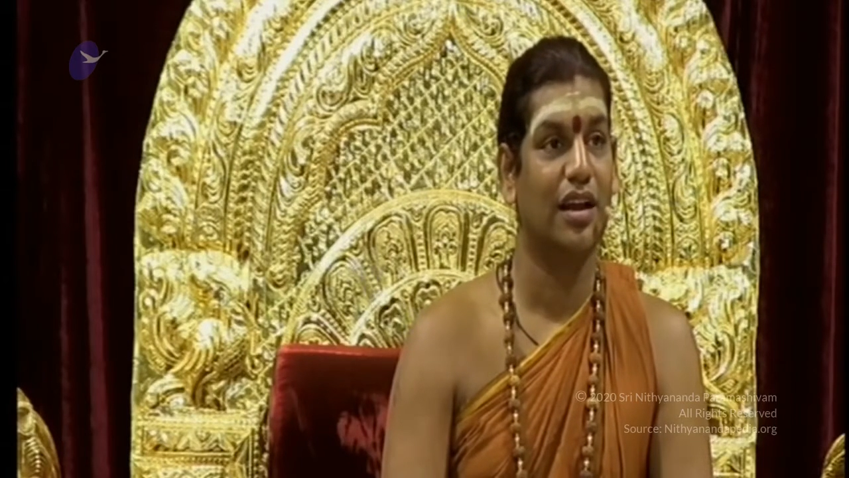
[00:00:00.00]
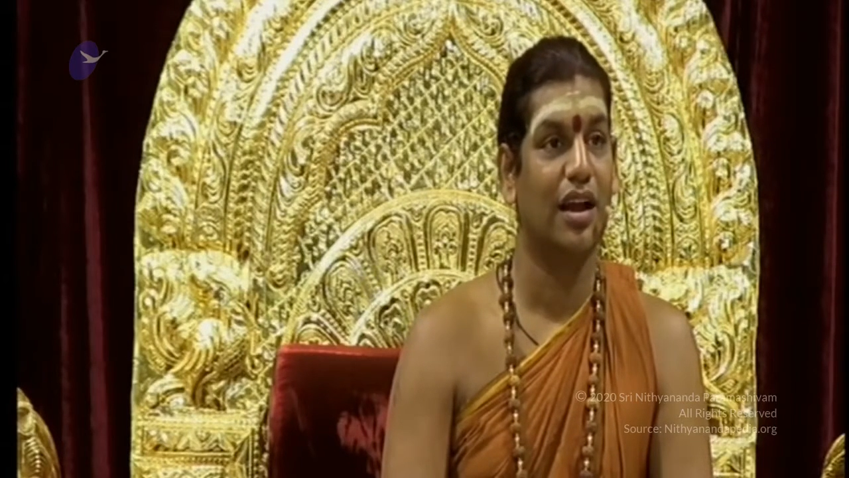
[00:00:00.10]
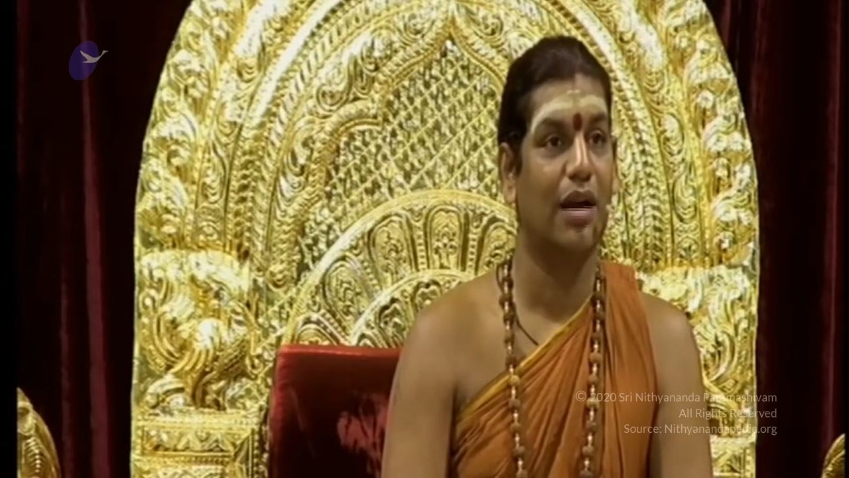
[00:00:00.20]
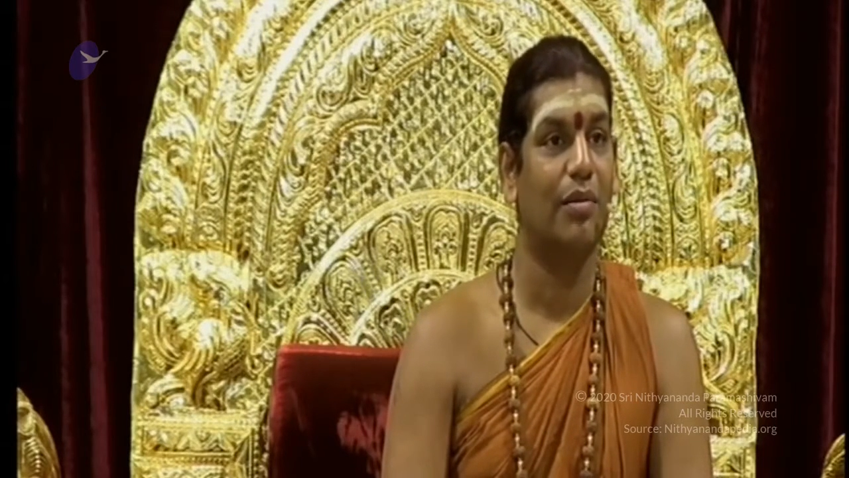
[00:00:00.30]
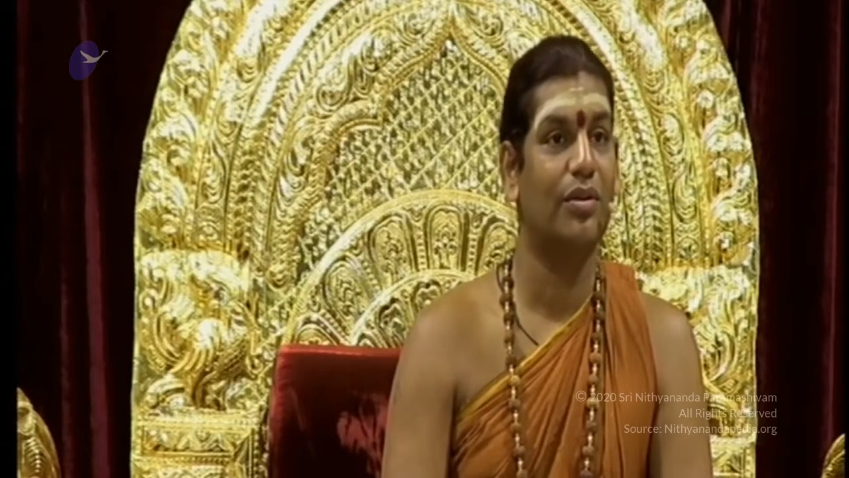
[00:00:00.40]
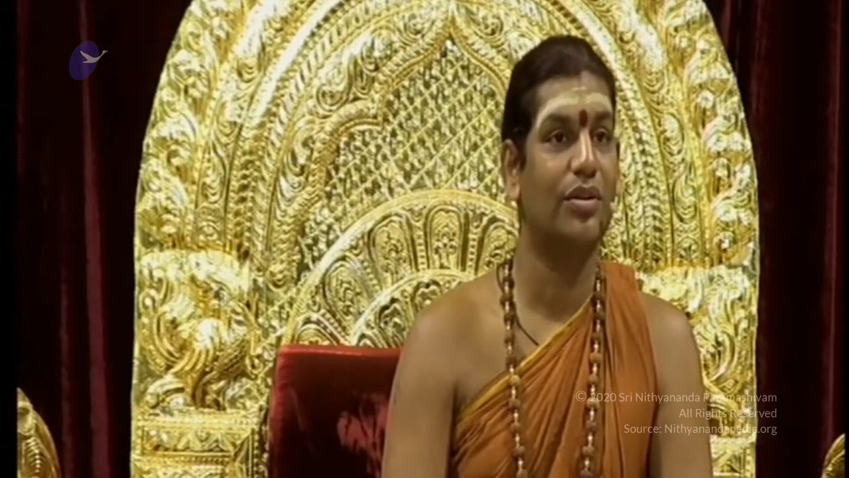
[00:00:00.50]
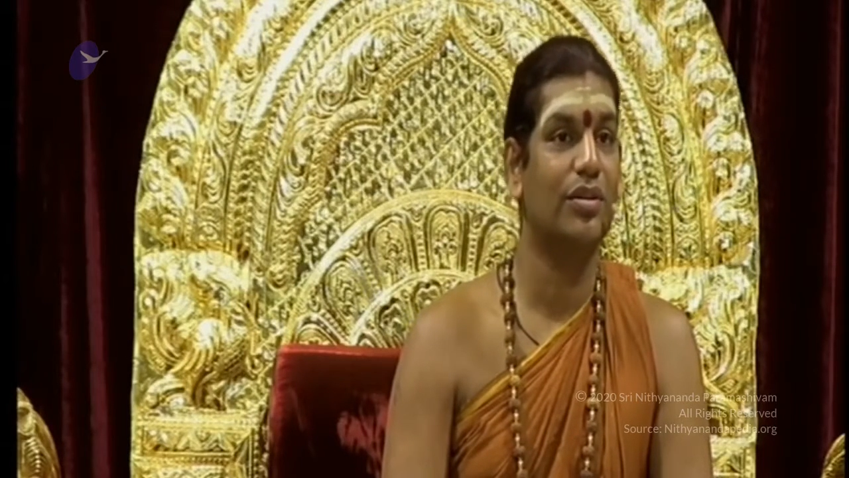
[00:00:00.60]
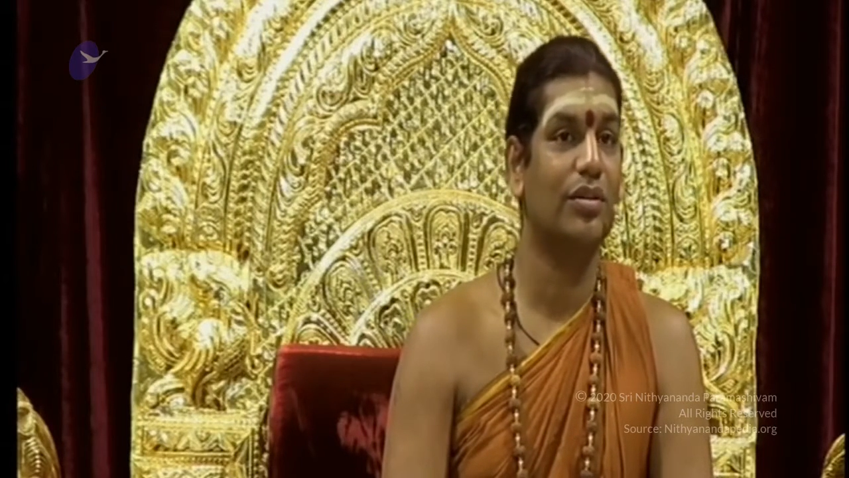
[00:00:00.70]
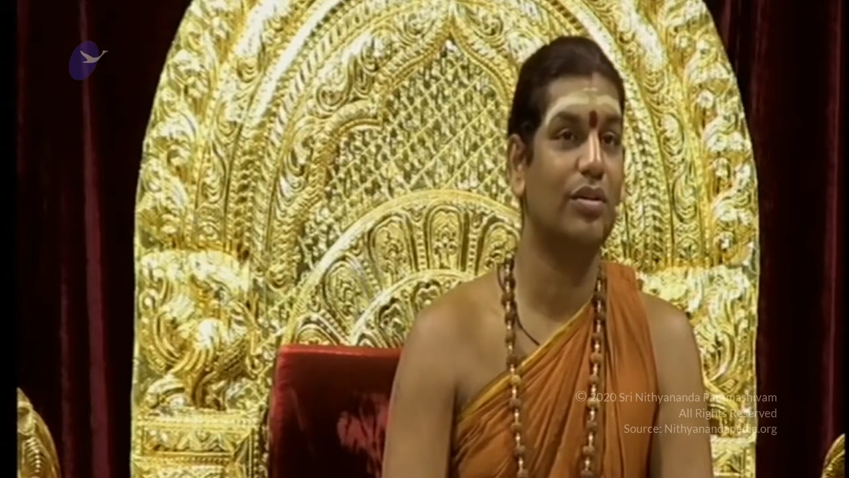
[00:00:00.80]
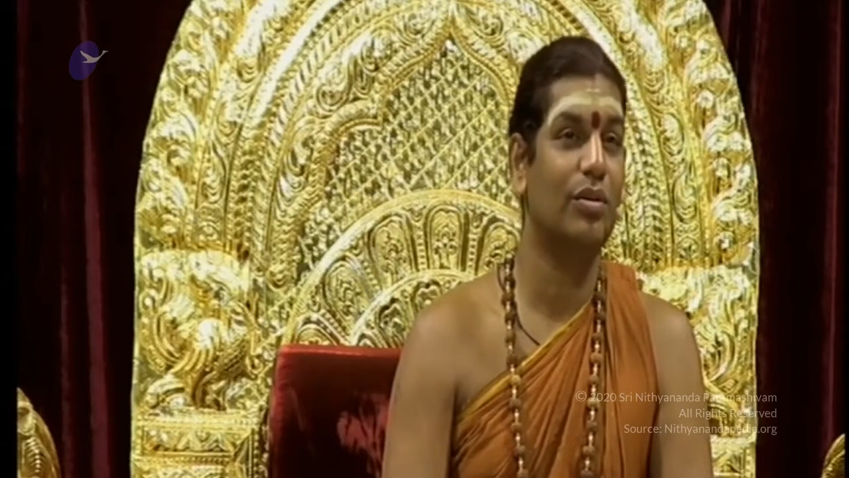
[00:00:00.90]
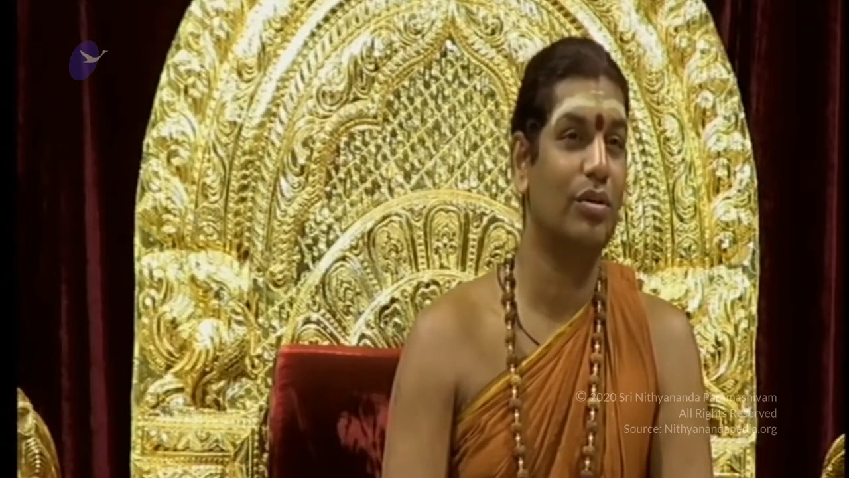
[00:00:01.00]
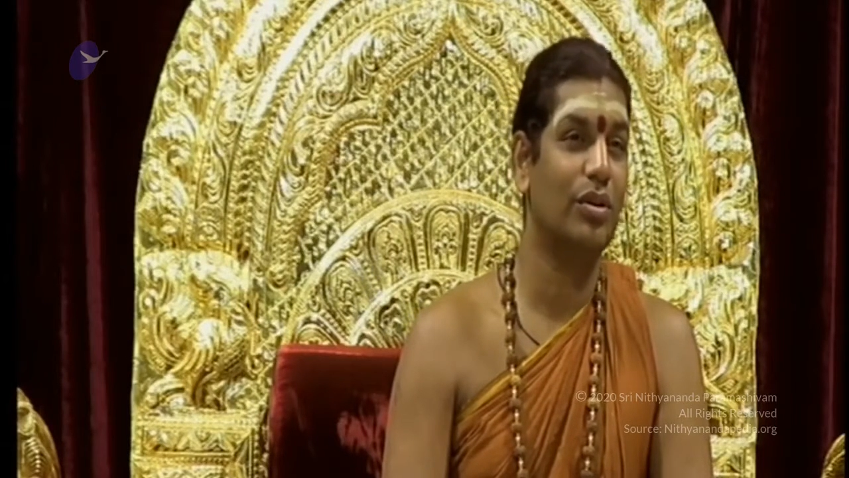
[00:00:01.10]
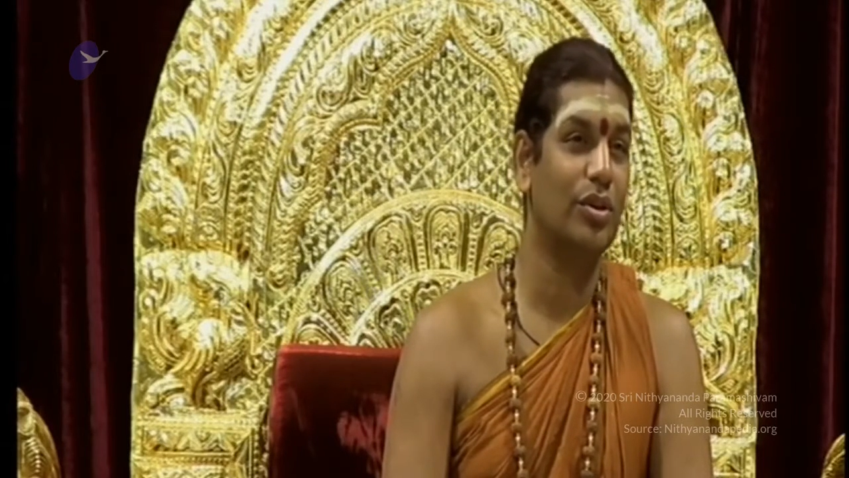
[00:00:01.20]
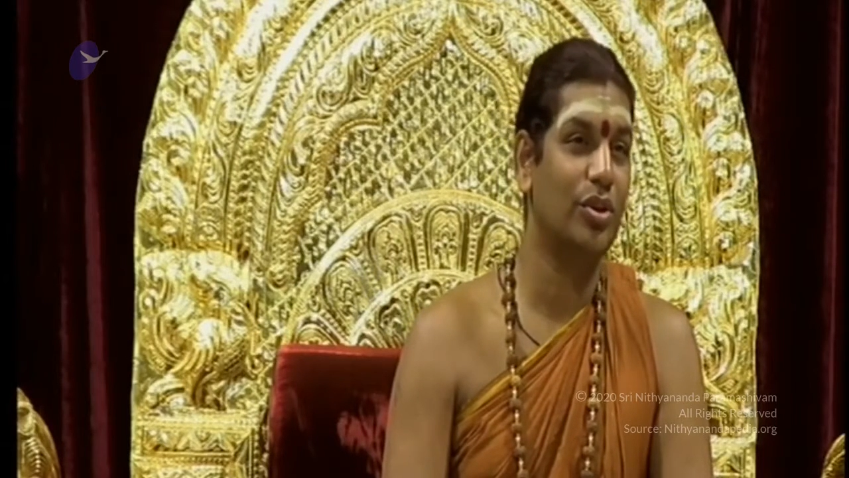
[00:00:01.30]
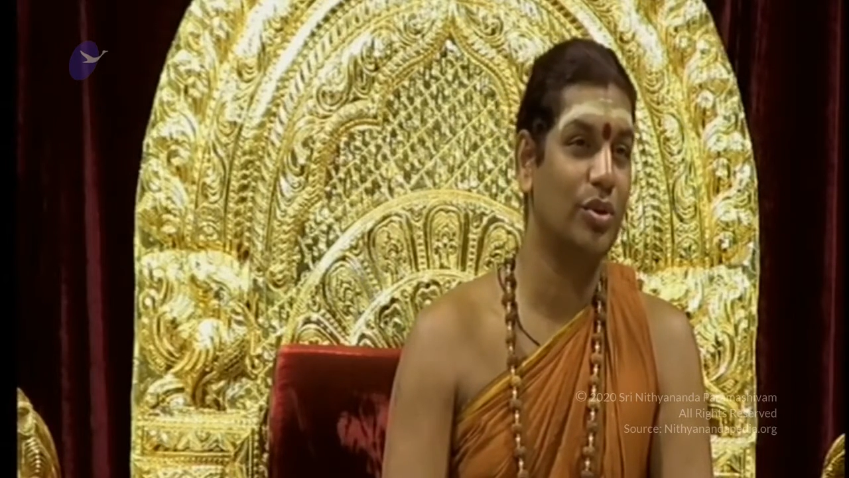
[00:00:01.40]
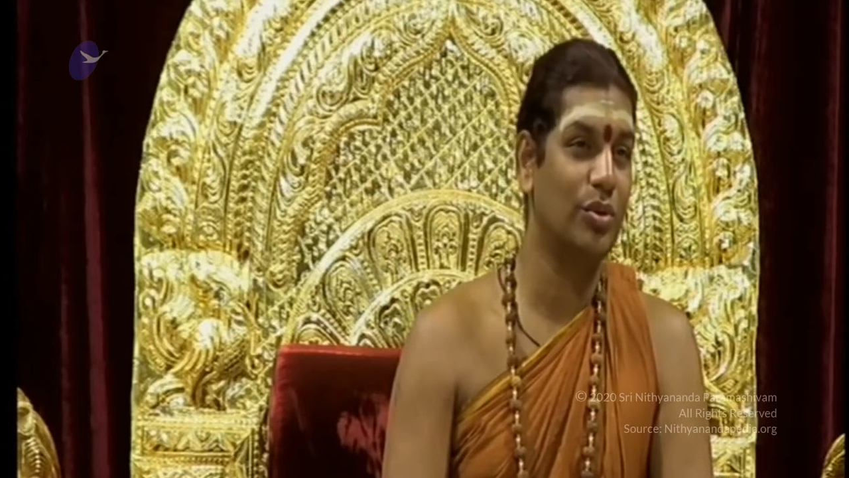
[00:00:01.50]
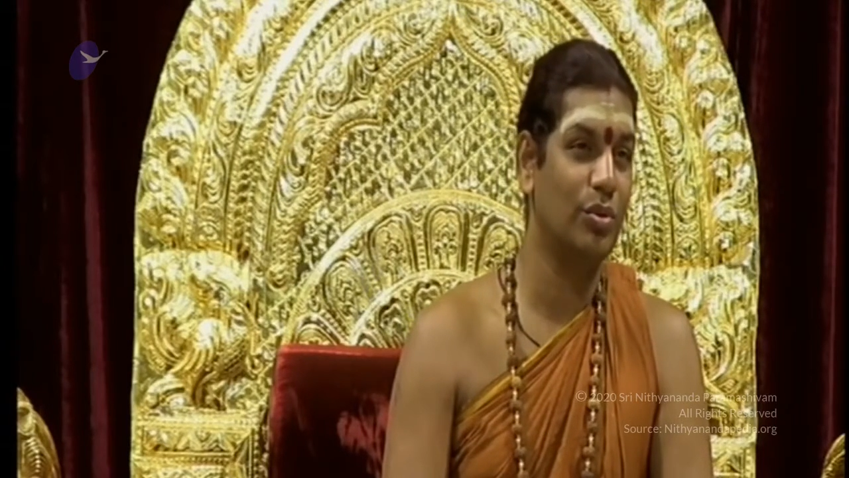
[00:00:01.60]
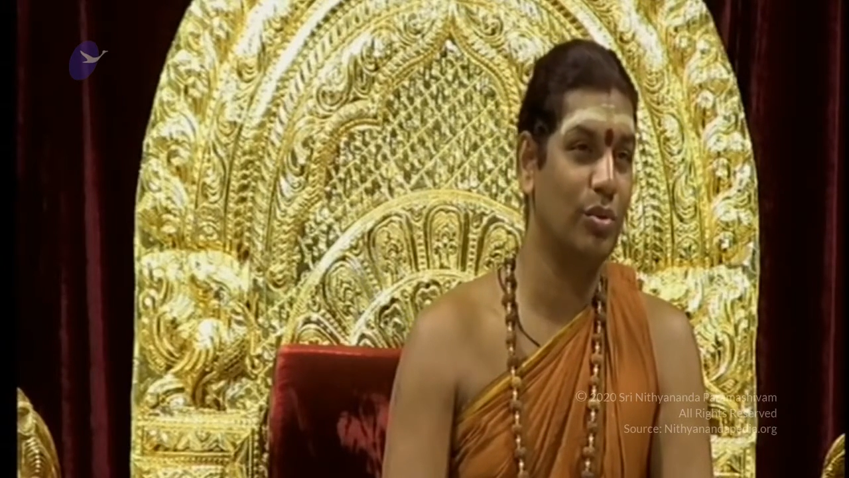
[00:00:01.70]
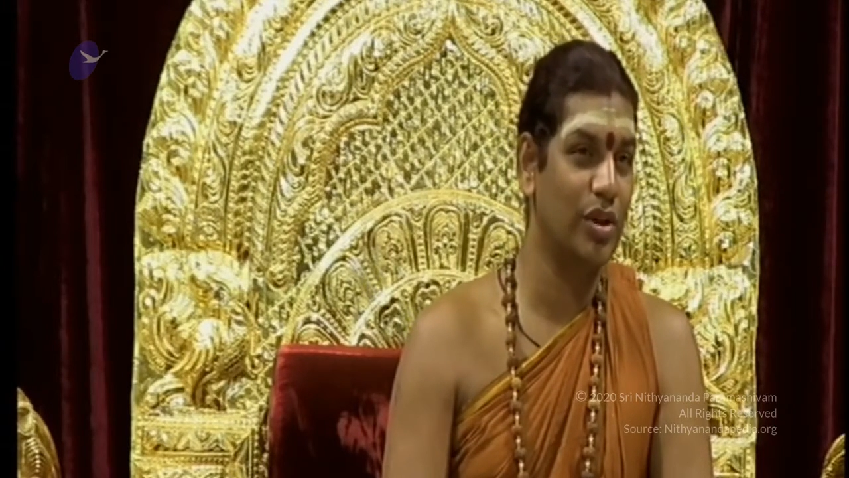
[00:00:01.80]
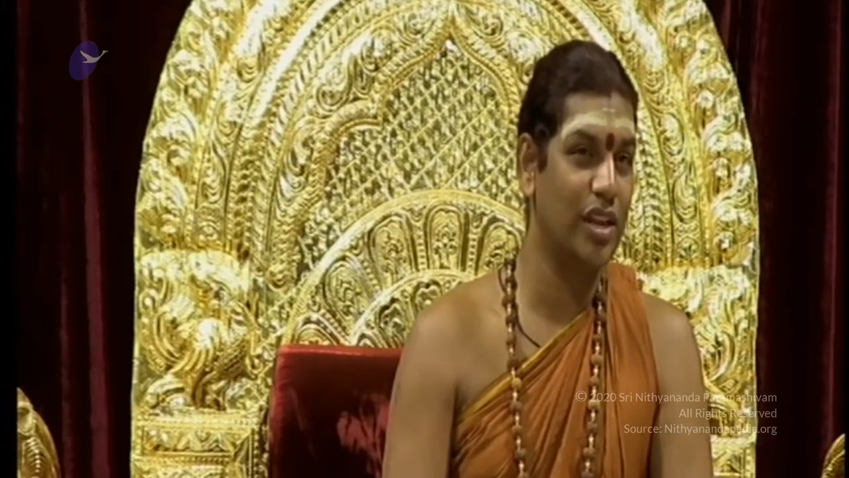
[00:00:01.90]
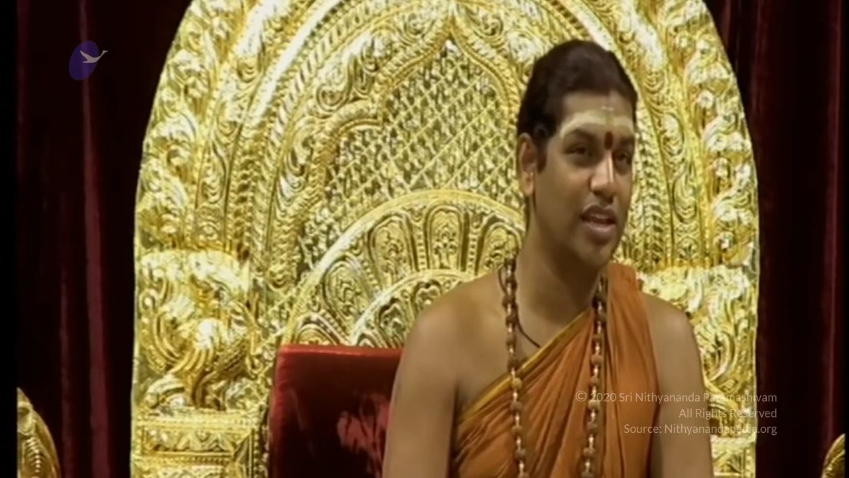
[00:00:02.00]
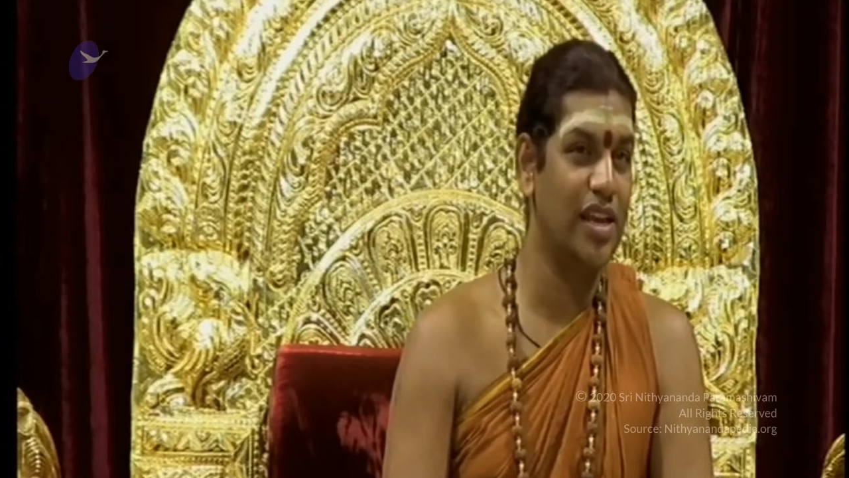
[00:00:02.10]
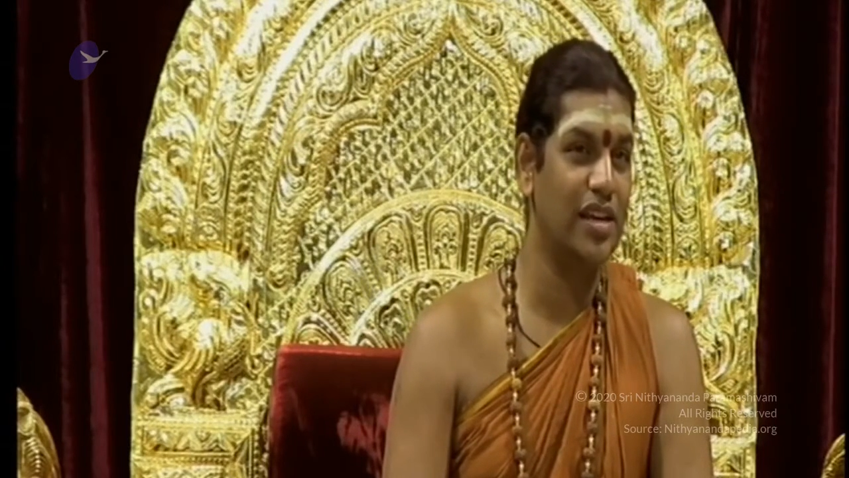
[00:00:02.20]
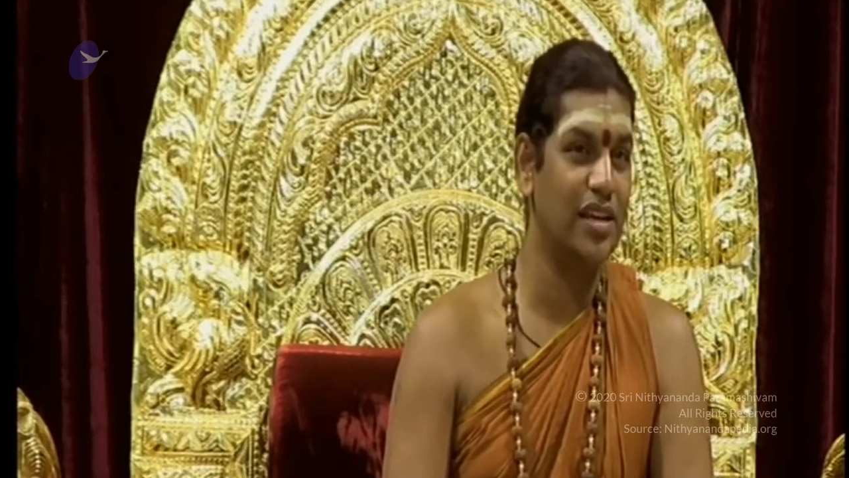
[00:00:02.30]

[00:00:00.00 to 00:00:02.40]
about you worrying,